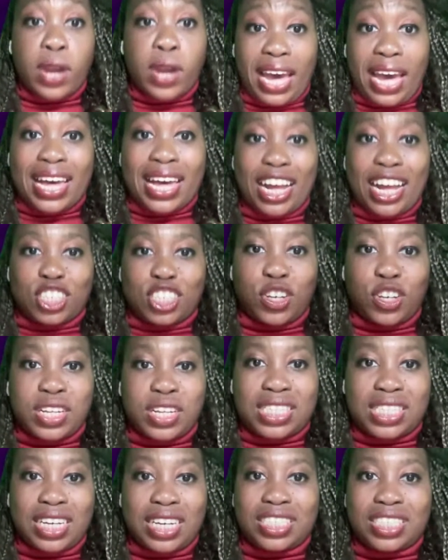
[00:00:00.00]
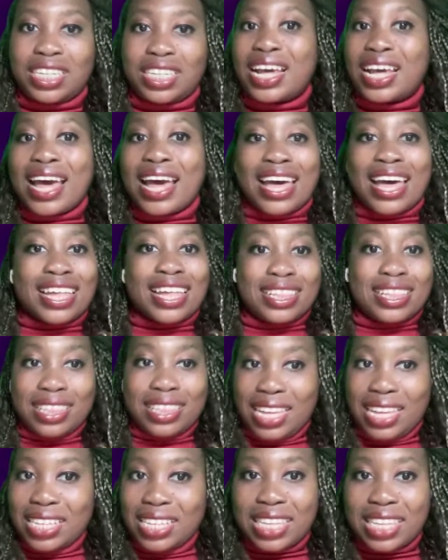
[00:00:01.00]
AI journey session.
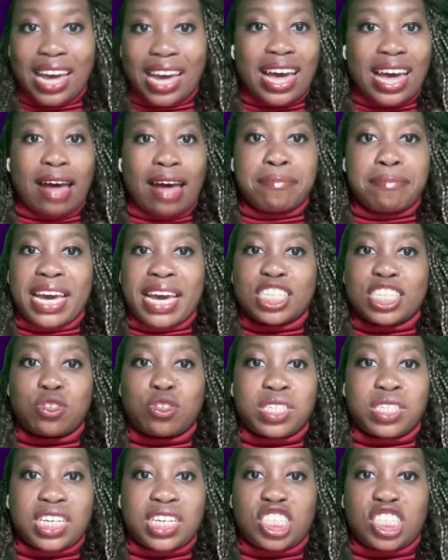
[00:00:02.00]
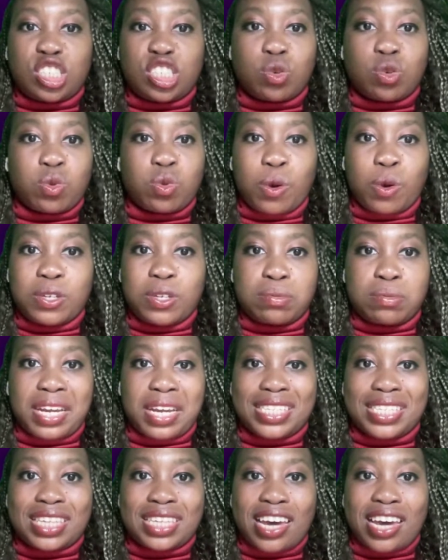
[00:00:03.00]
These AI mastery sessions with
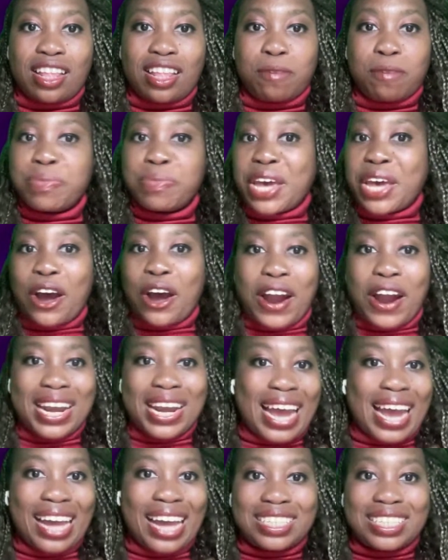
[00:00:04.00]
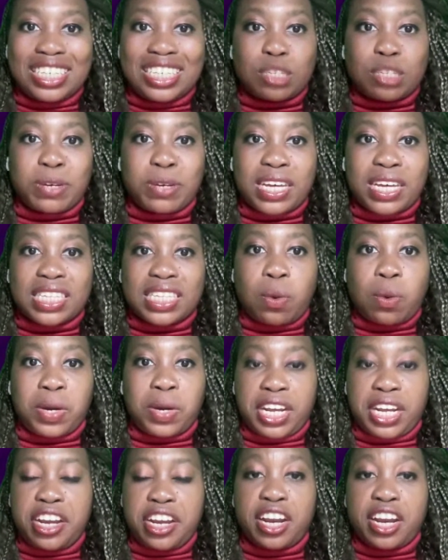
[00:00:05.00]
Rosemary Salem are not just because I
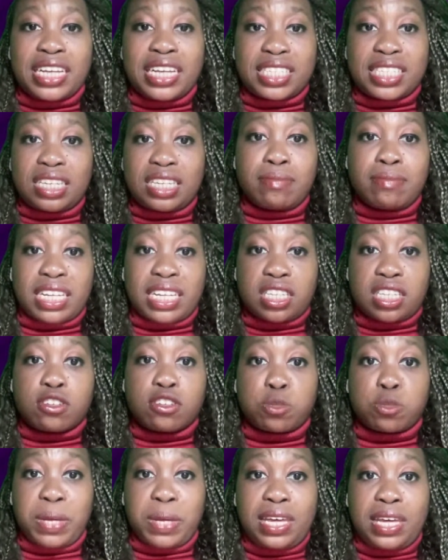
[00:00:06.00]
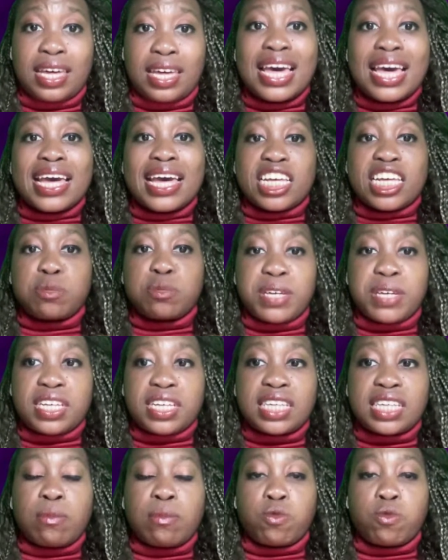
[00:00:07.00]
want to hear and see myself speak. It's
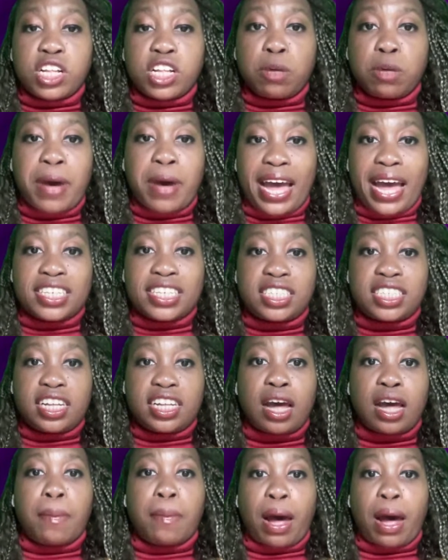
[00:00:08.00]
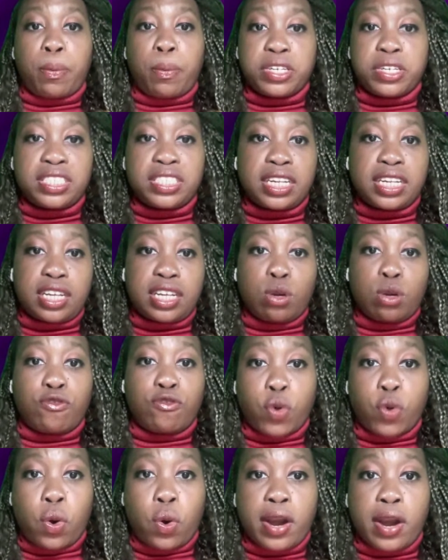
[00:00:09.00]
because I'm really passionate about pushing the
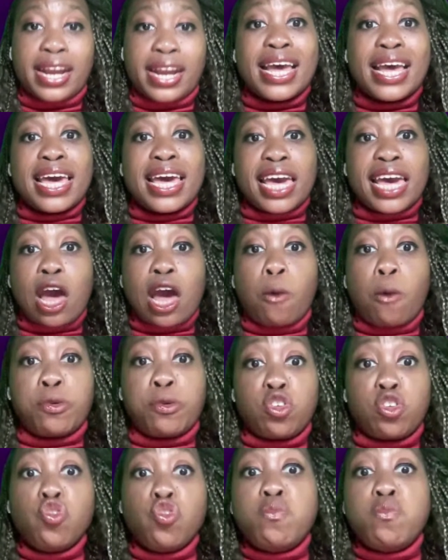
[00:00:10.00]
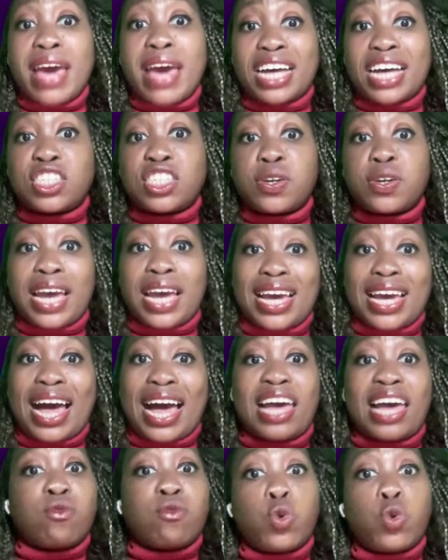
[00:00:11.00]
needle forward and helping you master
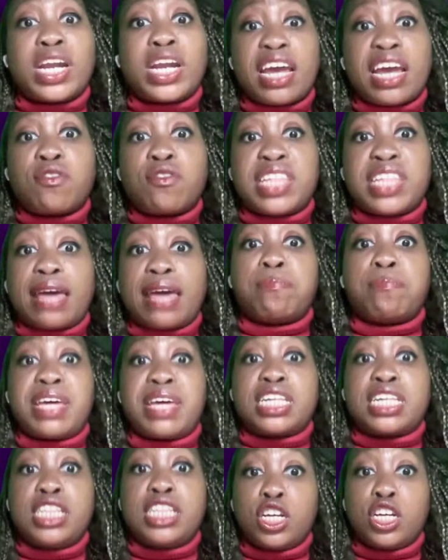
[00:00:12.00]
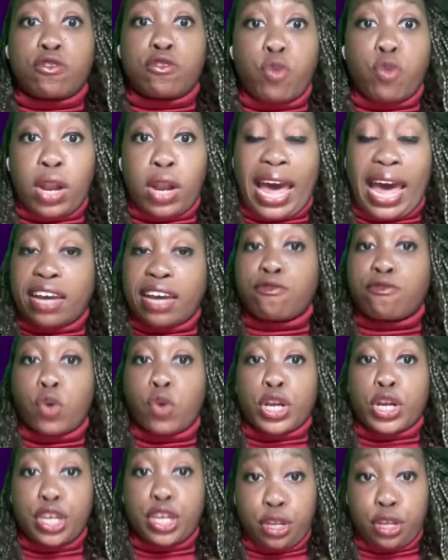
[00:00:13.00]
AI and whatever that may look for like
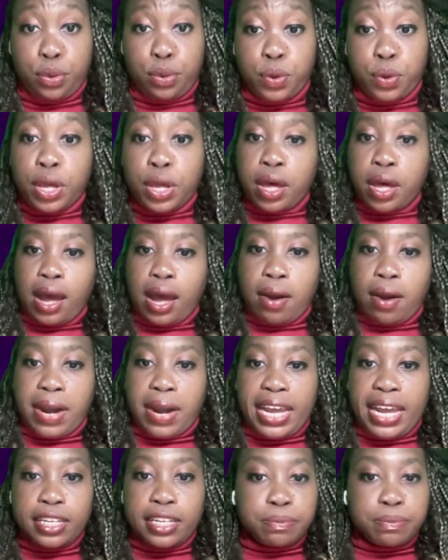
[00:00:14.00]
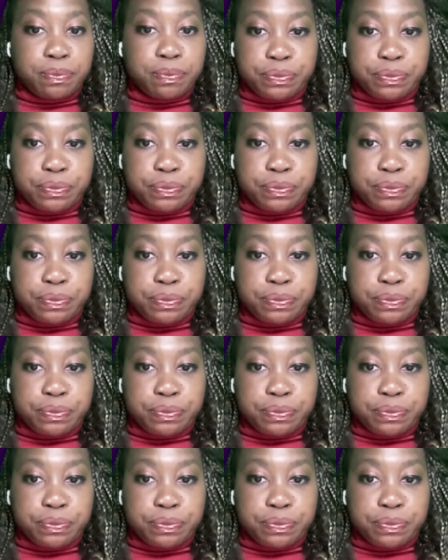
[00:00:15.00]
for you. All right.